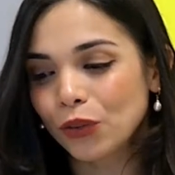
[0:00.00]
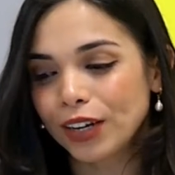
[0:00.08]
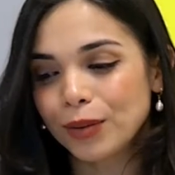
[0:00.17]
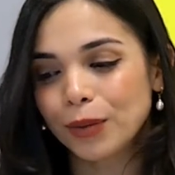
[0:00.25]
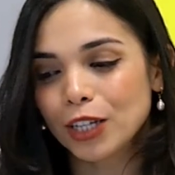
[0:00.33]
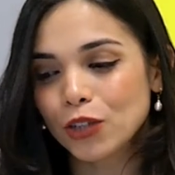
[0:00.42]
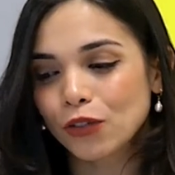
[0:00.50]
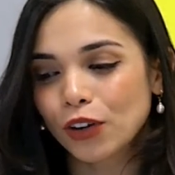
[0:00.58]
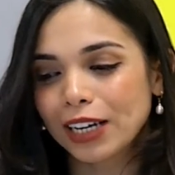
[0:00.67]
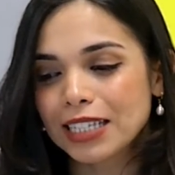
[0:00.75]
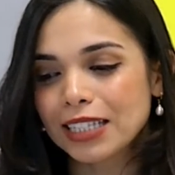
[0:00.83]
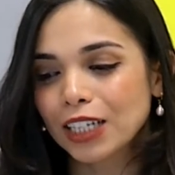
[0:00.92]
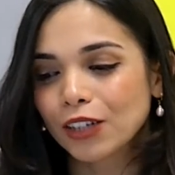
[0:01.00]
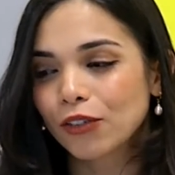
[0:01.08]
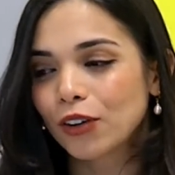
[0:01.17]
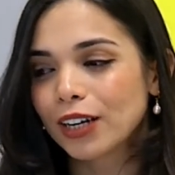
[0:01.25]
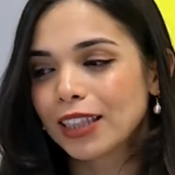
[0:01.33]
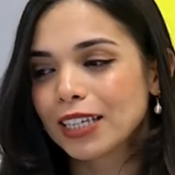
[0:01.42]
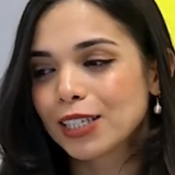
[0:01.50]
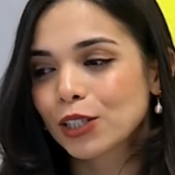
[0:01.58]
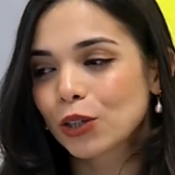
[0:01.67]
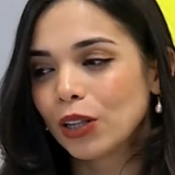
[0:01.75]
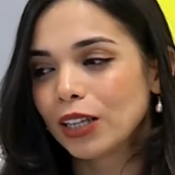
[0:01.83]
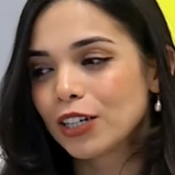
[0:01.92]
you very much for listening for this
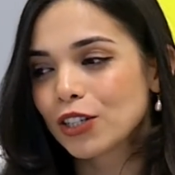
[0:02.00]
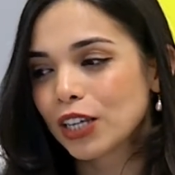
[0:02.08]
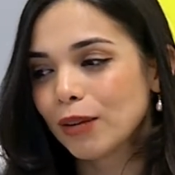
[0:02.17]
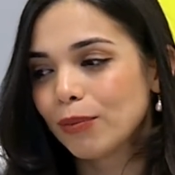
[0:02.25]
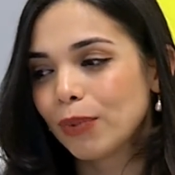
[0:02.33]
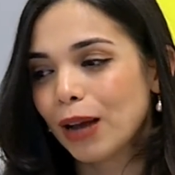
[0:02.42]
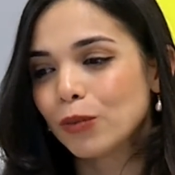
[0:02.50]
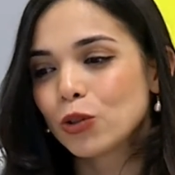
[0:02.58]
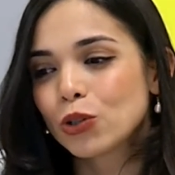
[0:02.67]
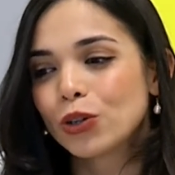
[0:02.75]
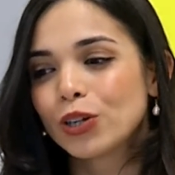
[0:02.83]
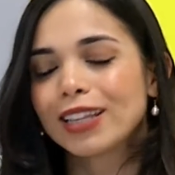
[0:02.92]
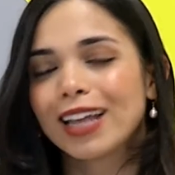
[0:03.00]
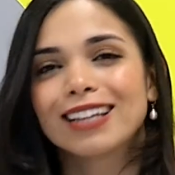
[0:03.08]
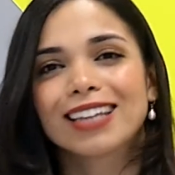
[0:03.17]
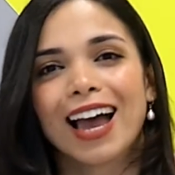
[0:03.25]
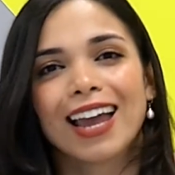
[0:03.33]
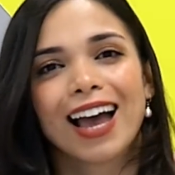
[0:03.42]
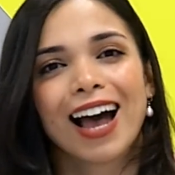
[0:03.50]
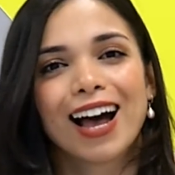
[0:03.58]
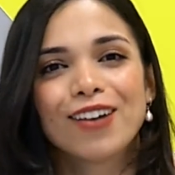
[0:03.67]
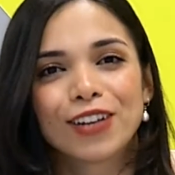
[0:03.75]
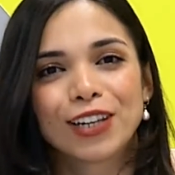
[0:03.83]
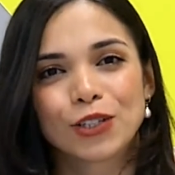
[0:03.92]
scholarship. I'm sure that I
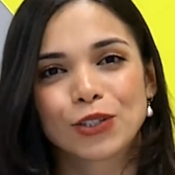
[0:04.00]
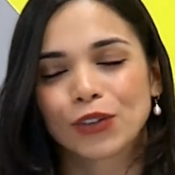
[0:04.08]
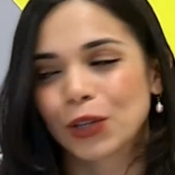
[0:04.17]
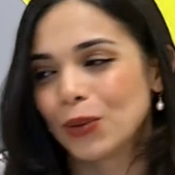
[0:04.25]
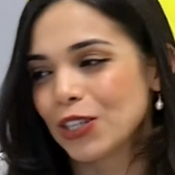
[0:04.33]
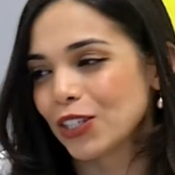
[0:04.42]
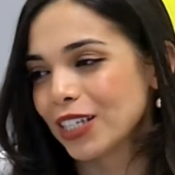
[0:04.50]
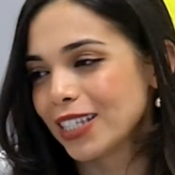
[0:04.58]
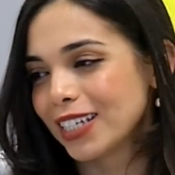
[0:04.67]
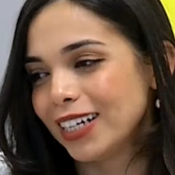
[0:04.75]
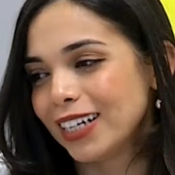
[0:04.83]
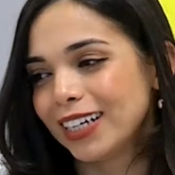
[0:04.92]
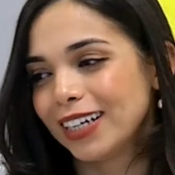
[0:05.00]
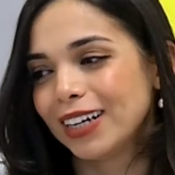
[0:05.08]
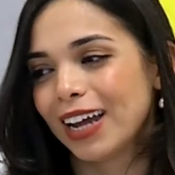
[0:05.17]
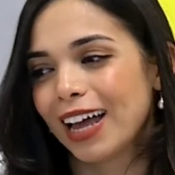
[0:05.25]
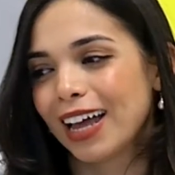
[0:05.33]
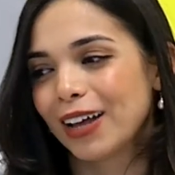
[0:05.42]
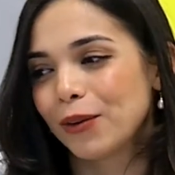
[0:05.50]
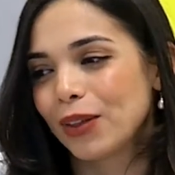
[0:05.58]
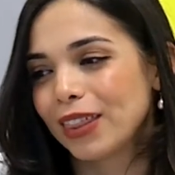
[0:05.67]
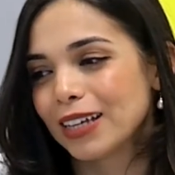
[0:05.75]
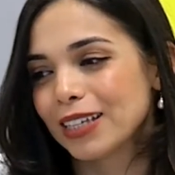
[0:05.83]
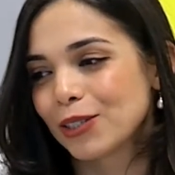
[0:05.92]
have a lot of questions here
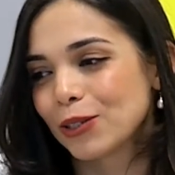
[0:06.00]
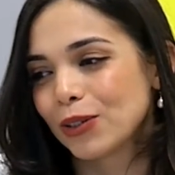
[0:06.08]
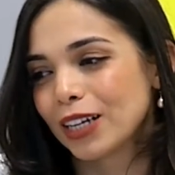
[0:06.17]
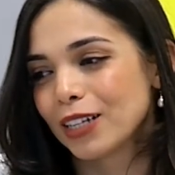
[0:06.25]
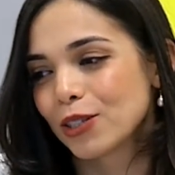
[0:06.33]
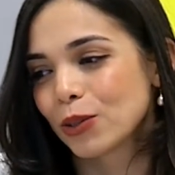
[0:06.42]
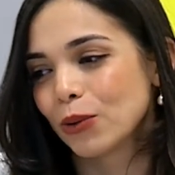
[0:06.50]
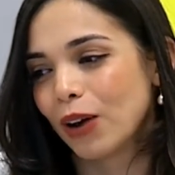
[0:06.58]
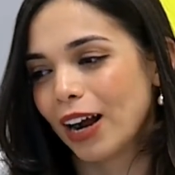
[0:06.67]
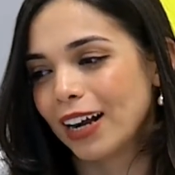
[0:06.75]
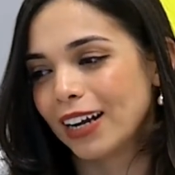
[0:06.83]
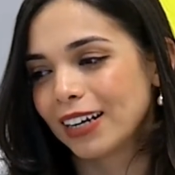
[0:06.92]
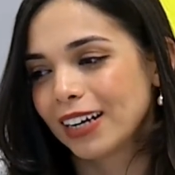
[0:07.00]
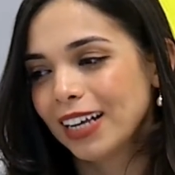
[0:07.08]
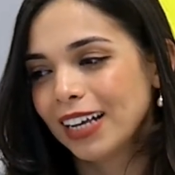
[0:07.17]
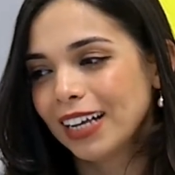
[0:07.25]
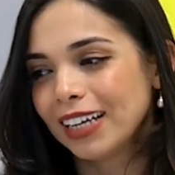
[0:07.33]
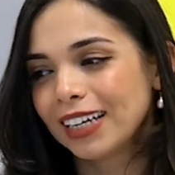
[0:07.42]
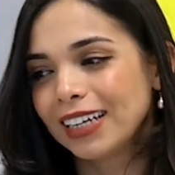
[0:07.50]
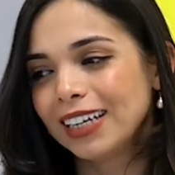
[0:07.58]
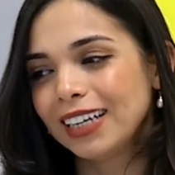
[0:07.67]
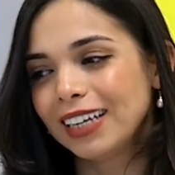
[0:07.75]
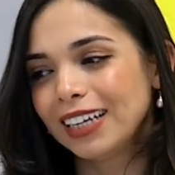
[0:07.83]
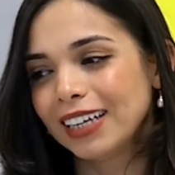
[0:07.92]
with the students who are
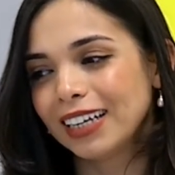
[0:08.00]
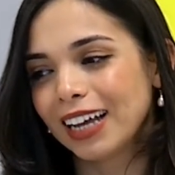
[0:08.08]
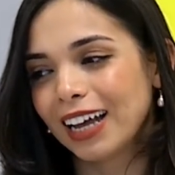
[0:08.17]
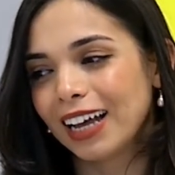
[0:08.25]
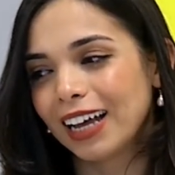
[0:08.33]
really